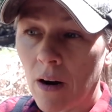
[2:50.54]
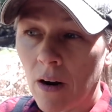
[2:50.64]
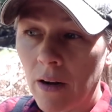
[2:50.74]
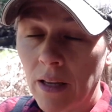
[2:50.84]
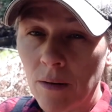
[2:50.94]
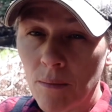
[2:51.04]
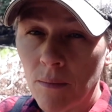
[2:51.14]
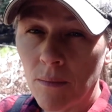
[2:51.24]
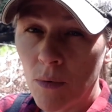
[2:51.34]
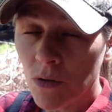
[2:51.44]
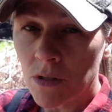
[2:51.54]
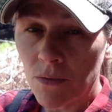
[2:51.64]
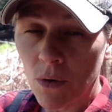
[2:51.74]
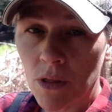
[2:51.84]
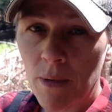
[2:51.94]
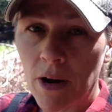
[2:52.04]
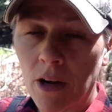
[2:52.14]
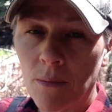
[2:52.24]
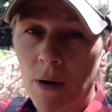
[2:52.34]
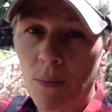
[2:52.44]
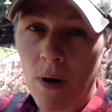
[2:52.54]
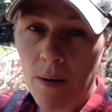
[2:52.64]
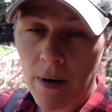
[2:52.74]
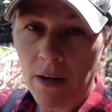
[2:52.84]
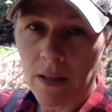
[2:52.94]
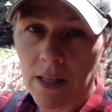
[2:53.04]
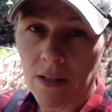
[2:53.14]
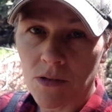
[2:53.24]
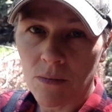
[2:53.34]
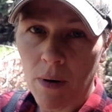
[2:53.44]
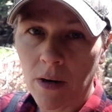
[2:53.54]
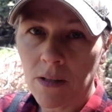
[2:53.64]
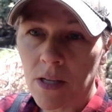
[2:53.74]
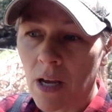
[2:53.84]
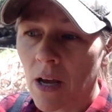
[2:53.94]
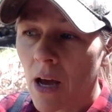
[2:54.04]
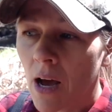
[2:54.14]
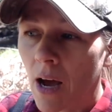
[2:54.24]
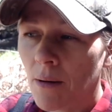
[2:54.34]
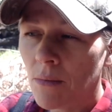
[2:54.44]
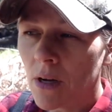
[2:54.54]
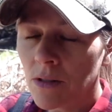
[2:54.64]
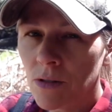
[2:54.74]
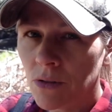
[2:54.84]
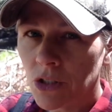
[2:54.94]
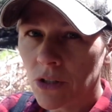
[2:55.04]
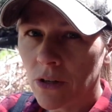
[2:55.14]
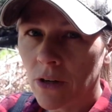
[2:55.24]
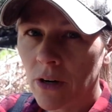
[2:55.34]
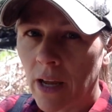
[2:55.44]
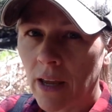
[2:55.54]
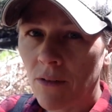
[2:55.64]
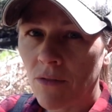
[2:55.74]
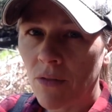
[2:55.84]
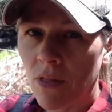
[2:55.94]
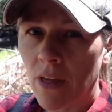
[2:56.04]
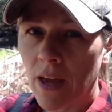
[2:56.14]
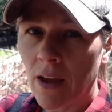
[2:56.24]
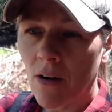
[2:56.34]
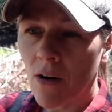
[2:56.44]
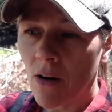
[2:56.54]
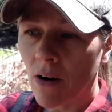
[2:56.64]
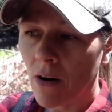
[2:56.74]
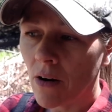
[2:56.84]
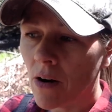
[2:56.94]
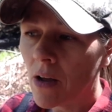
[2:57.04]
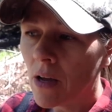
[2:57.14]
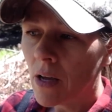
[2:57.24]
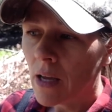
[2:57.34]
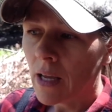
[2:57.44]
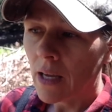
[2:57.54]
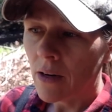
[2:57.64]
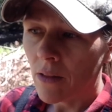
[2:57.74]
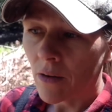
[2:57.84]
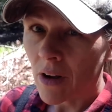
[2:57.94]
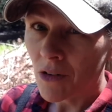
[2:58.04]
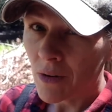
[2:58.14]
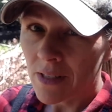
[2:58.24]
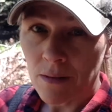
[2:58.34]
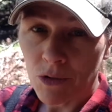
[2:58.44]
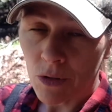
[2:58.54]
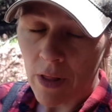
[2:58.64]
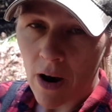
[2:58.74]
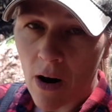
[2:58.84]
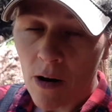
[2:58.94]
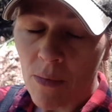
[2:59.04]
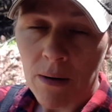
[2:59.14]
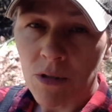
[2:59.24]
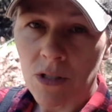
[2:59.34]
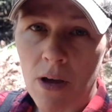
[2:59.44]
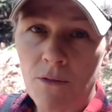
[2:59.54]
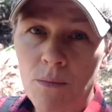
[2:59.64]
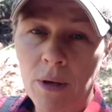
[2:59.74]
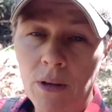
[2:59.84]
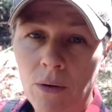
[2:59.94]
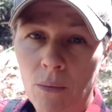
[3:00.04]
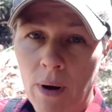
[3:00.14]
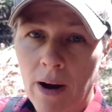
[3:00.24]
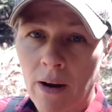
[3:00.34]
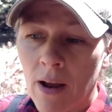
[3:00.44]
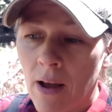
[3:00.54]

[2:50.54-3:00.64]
in most of North America, but primarily the eastern parts. I'm not too sure if they are in other countries. I'm sure they are, but I'm just not familiar where.